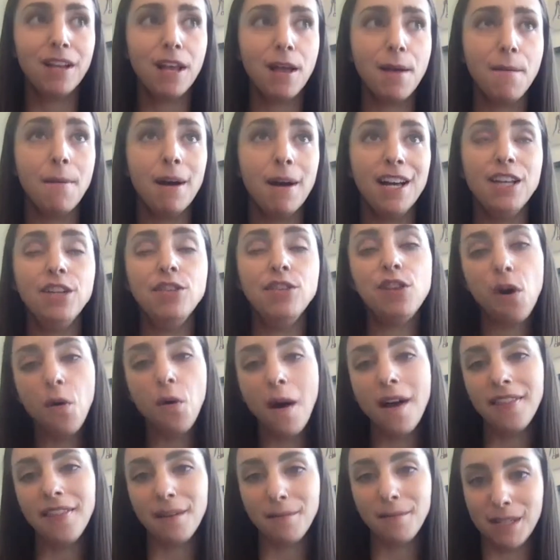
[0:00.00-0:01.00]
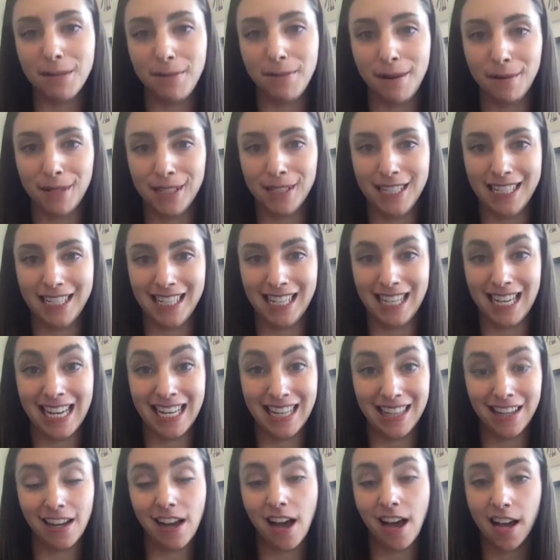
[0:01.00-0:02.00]
but you don't want them to be able to
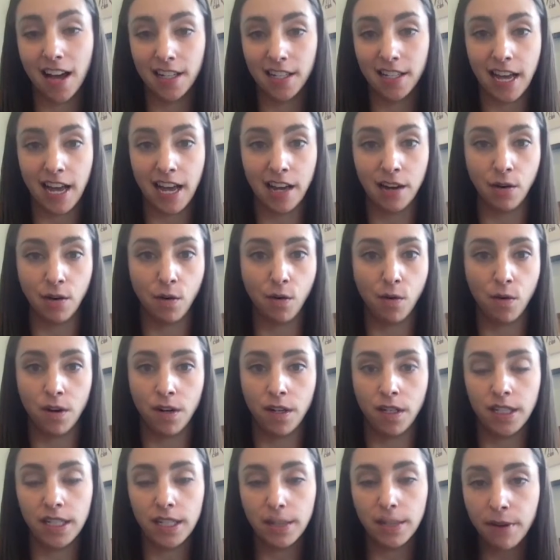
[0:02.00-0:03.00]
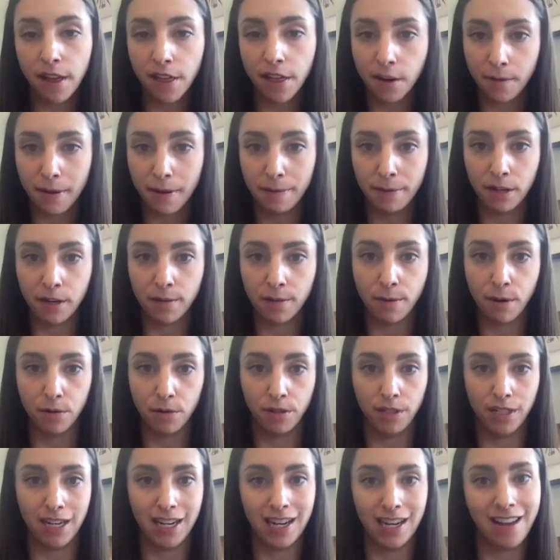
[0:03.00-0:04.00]
get the content or see what other people are
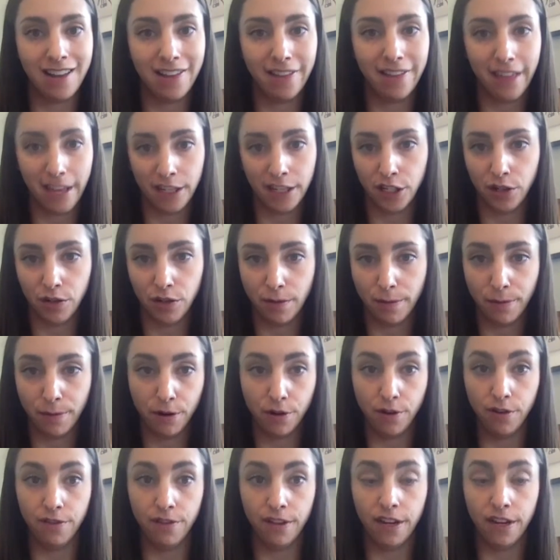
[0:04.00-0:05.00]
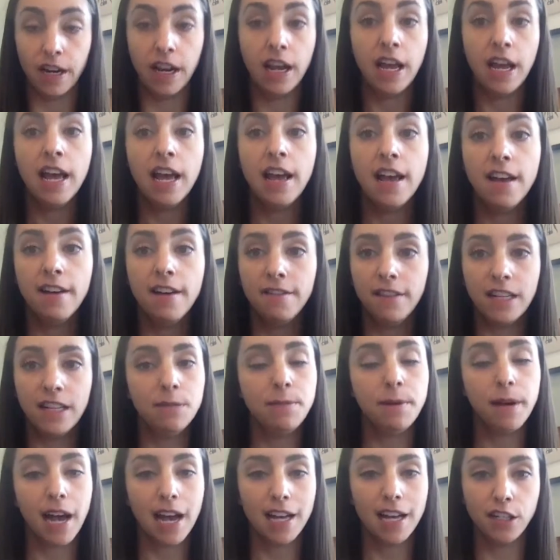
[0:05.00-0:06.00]
posting unless you approve. And
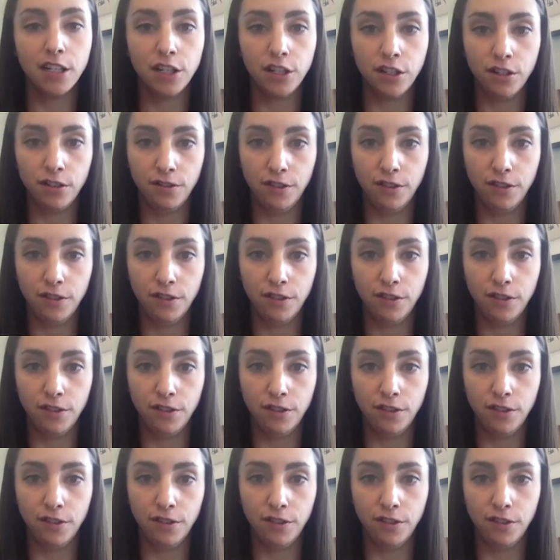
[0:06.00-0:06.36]
Facebook has a new